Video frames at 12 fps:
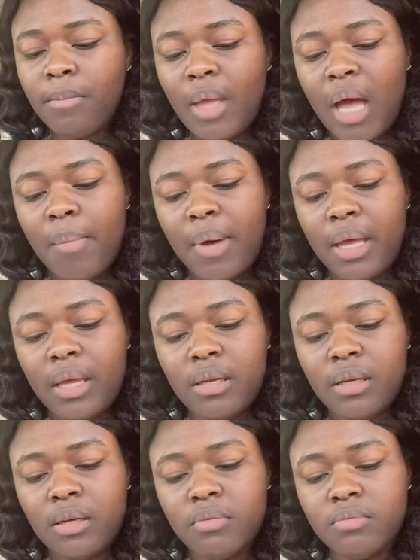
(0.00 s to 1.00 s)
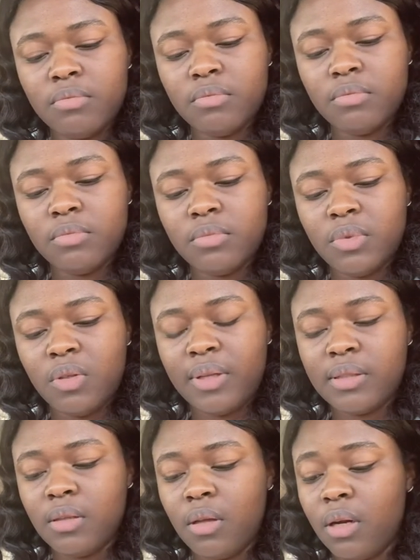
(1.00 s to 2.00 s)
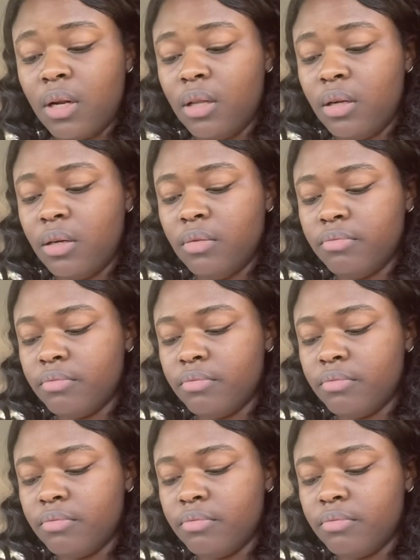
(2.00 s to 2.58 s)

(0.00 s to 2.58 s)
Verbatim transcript: I might end up, oh, that's a lot of glitter.